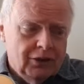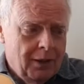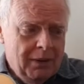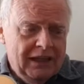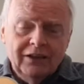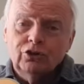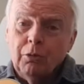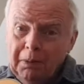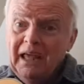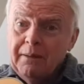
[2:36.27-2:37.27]
I mean, to
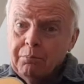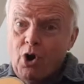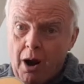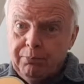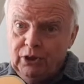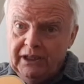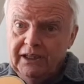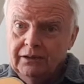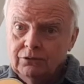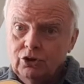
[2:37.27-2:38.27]
play it
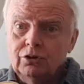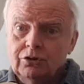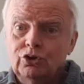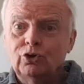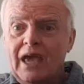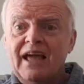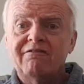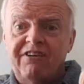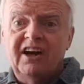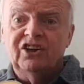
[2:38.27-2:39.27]
properly, you can
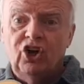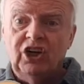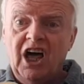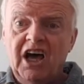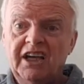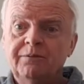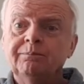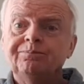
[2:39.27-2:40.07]
find online.